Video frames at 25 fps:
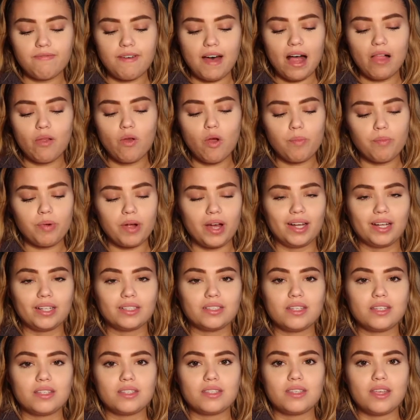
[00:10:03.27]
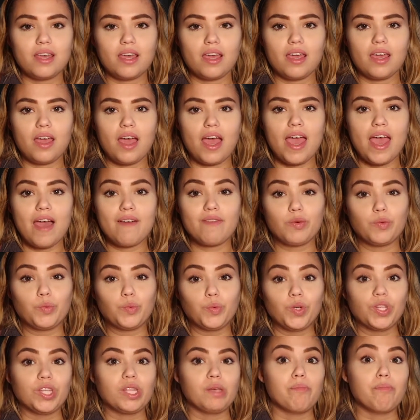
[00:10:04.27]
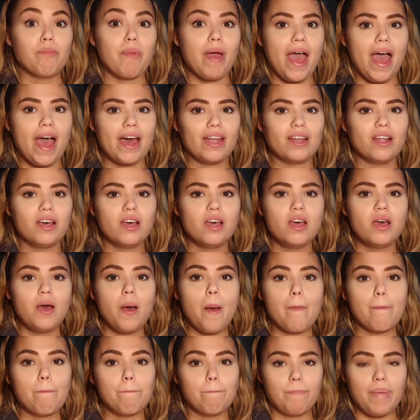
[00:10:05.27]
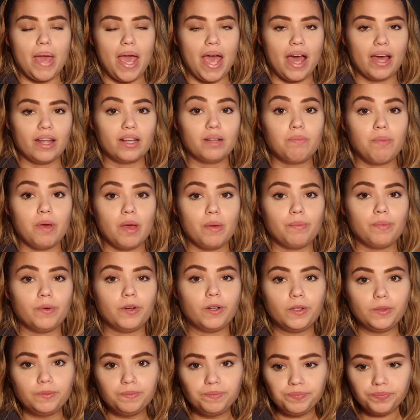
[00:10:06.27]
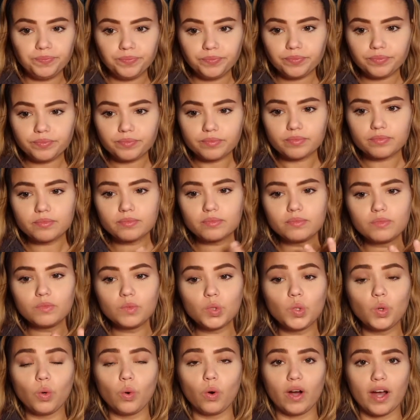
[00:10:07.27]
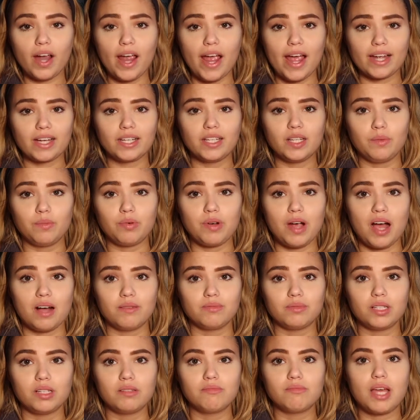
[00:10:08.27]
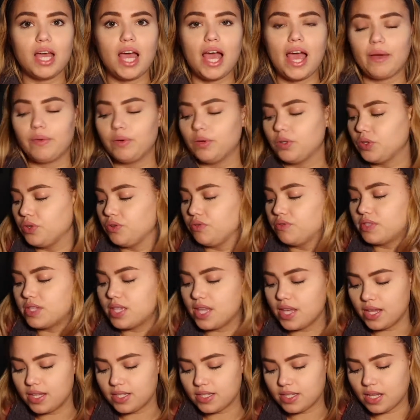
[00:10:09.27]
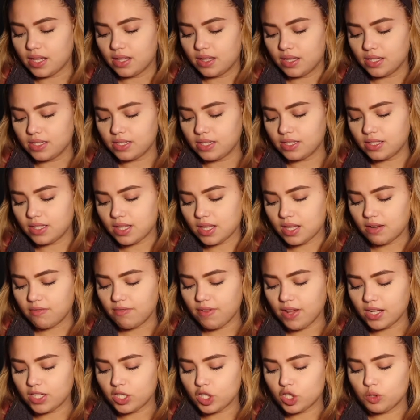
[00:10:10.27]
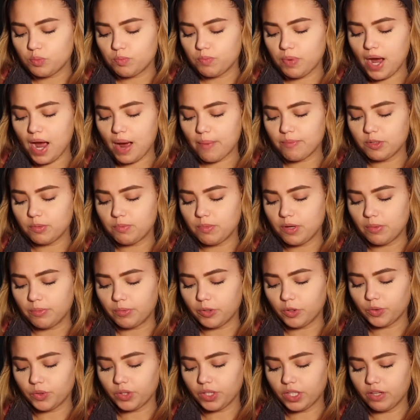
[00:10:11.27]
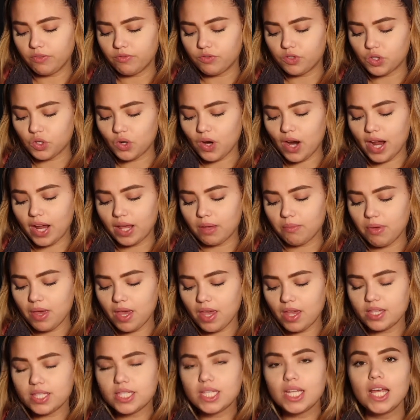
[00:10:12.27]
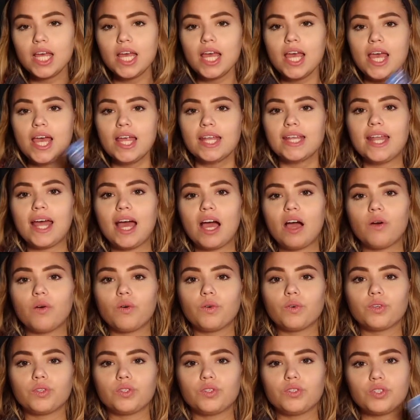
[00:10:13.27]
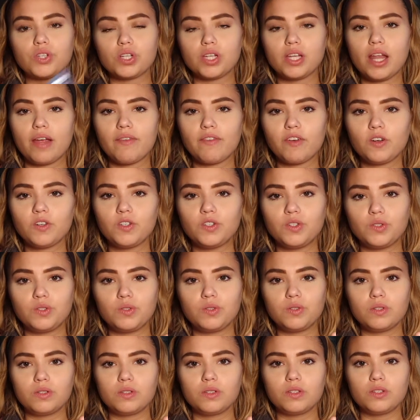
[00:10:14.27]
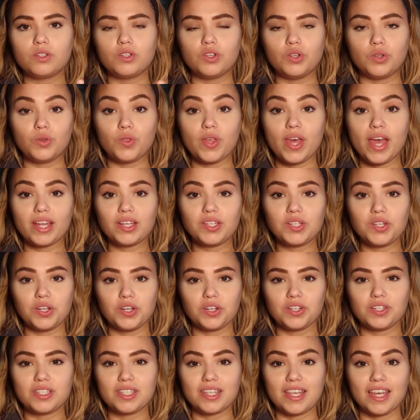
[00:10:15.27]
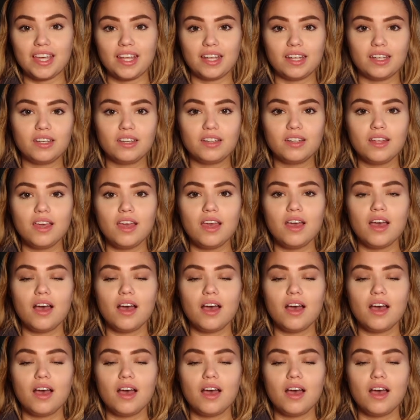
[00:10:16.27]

follow-up product is, say I have a really bad pimple or acne problem, I will use this. And this is the Advantage Popped Pimple Relief Drying Paste. Now, you should never do that to your skin